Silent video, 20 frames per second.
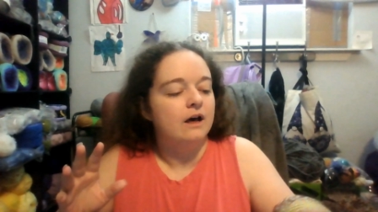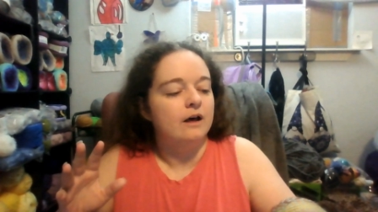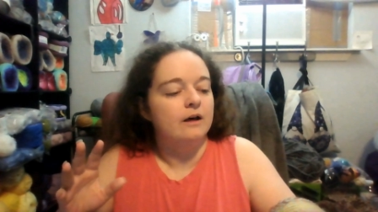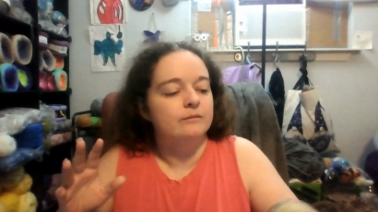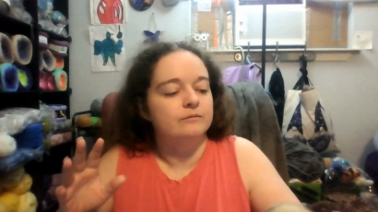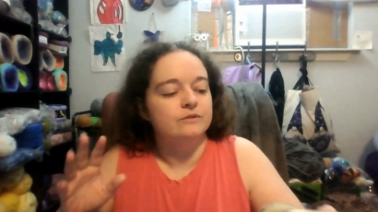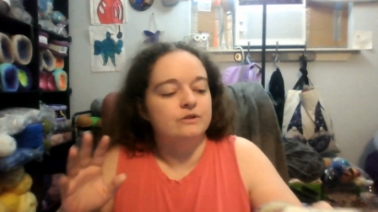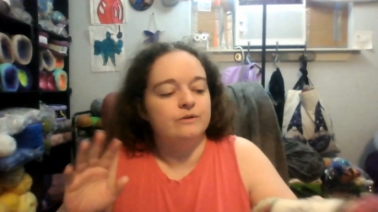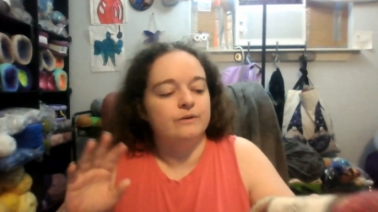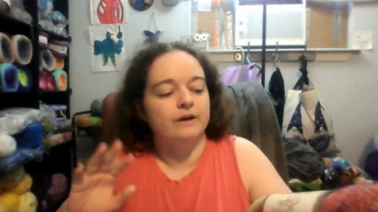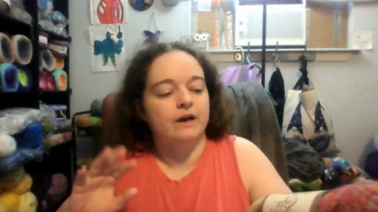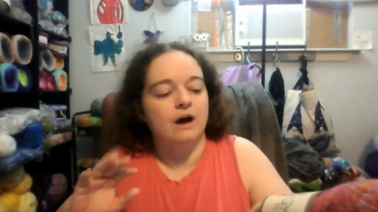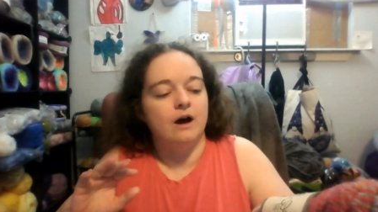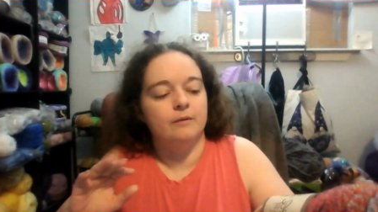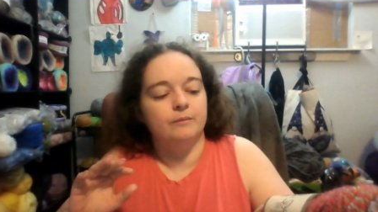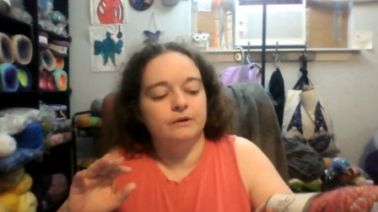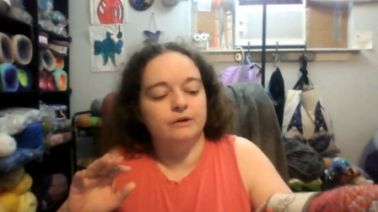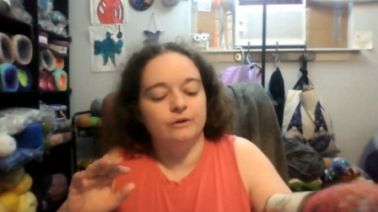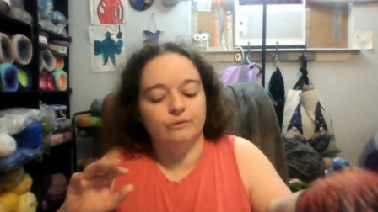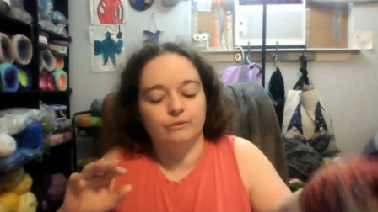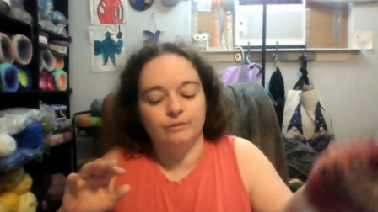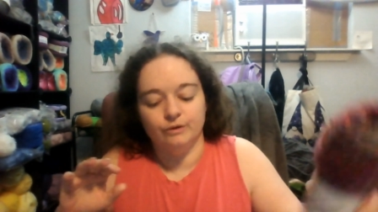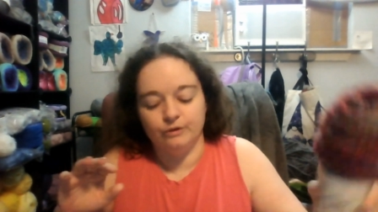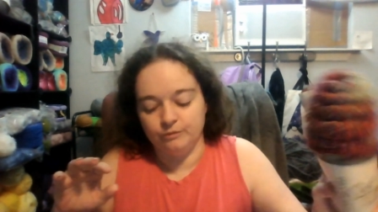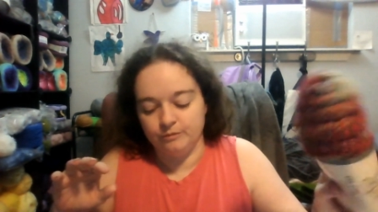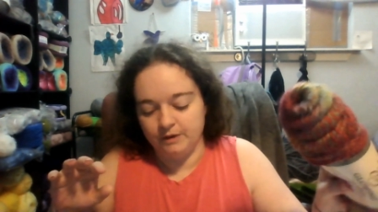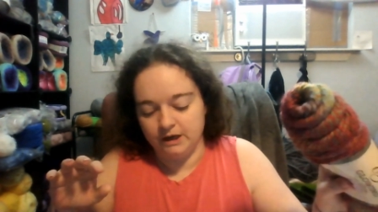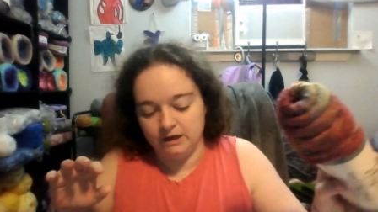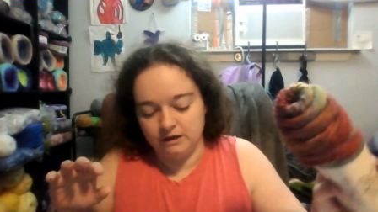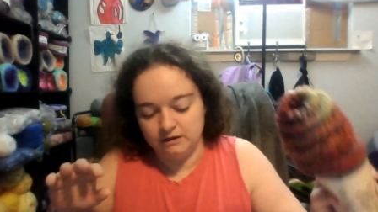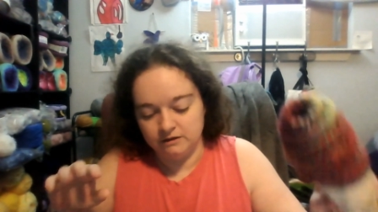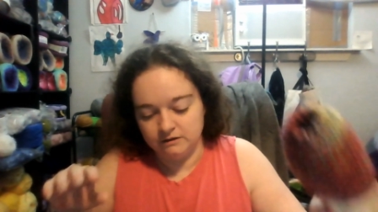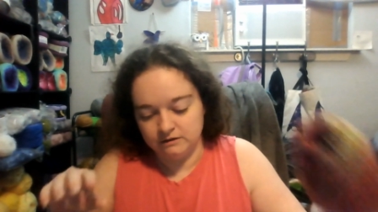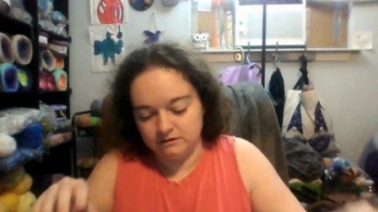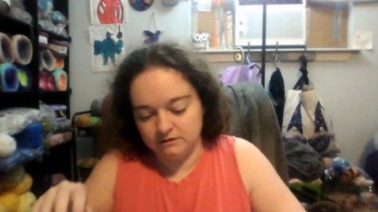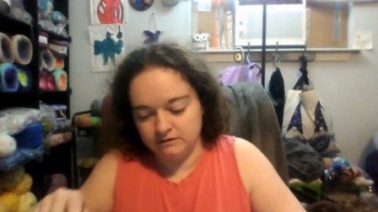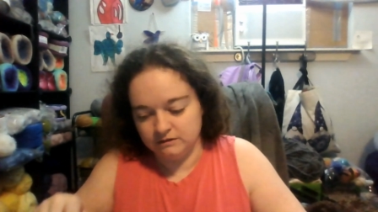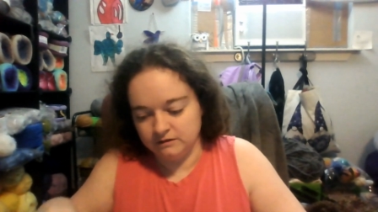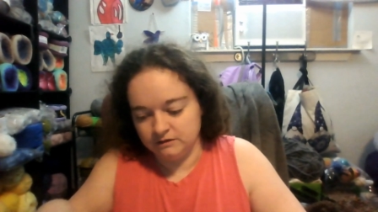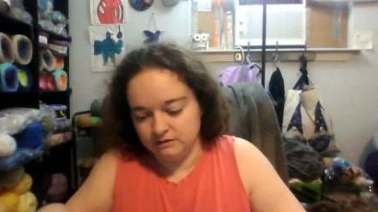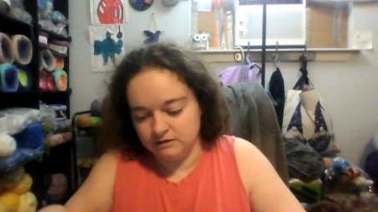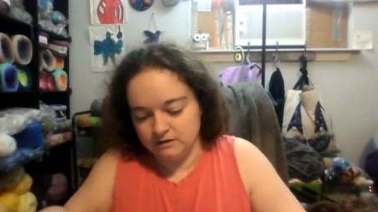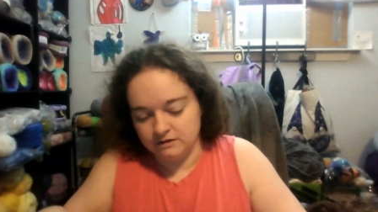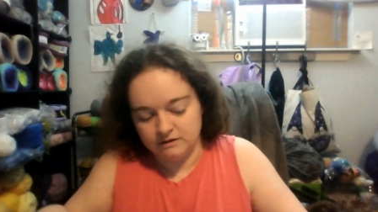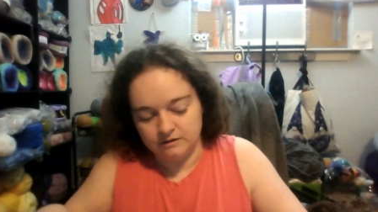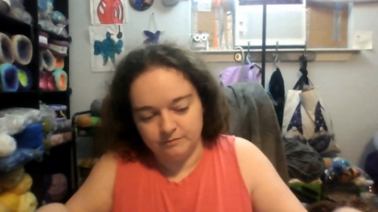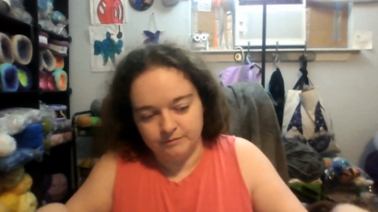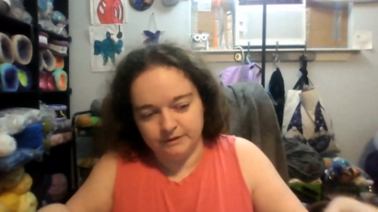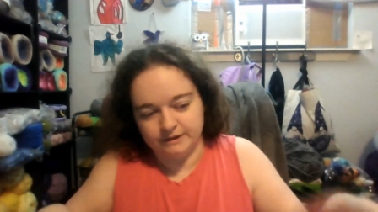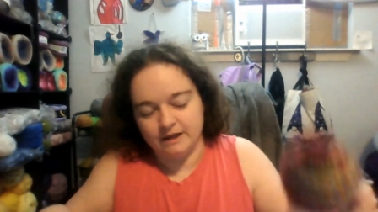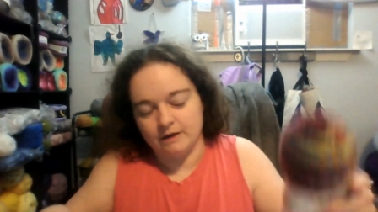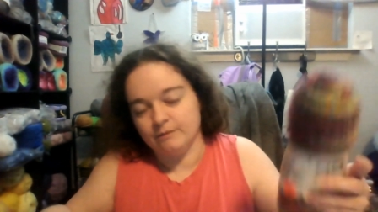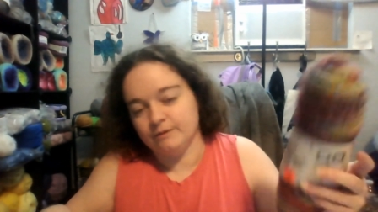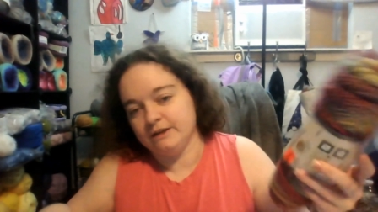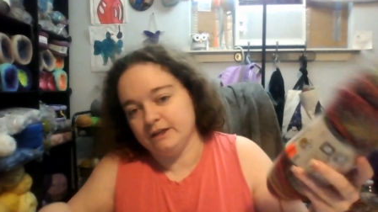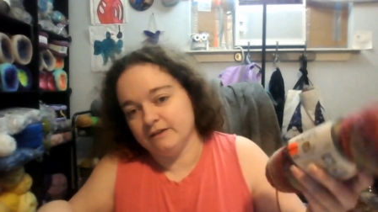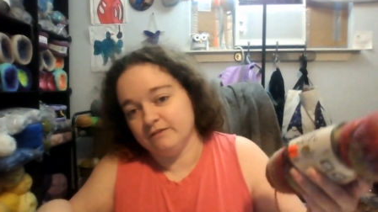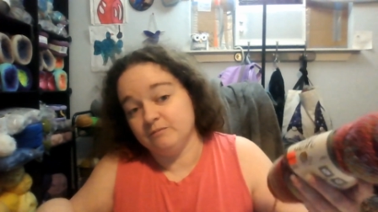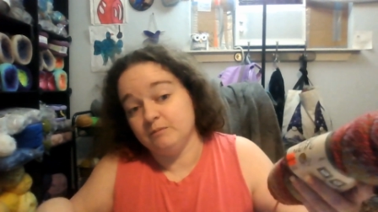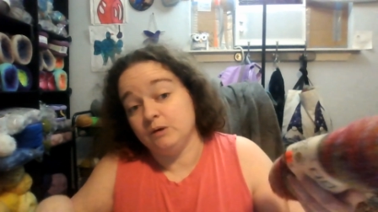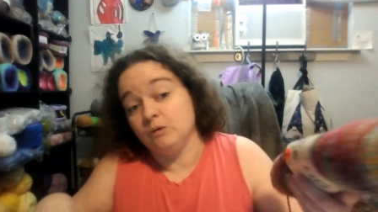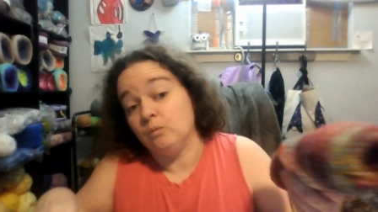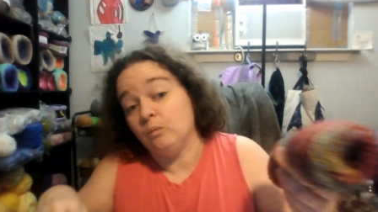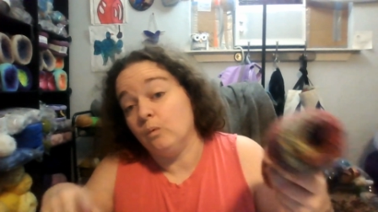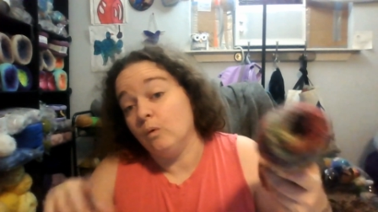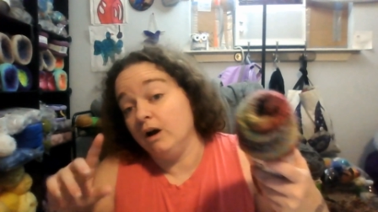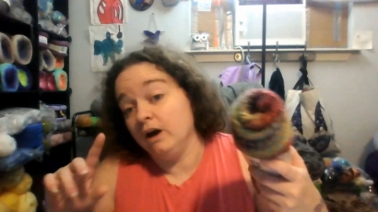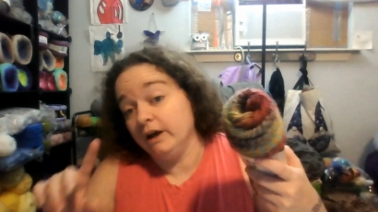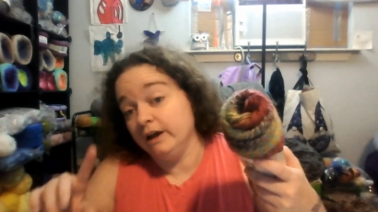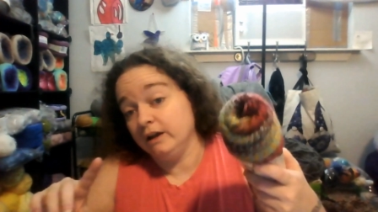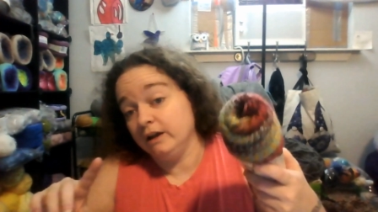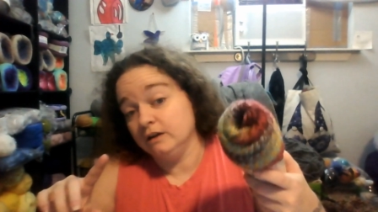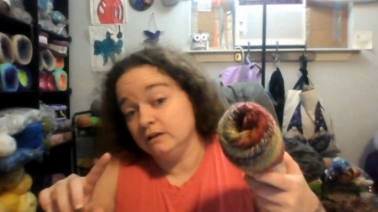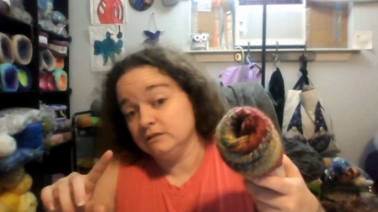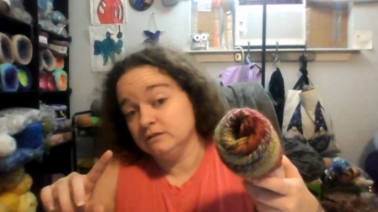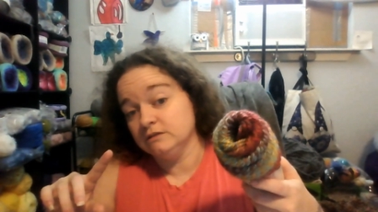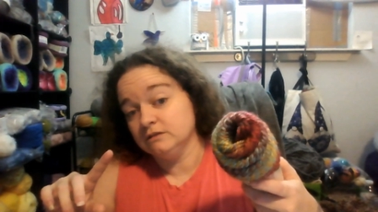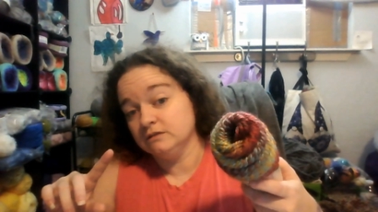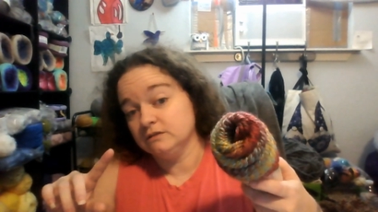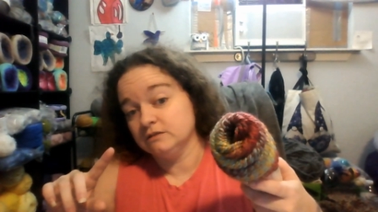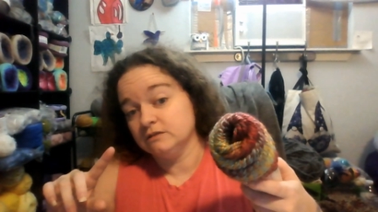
doing amigurumi. But that would give me 1.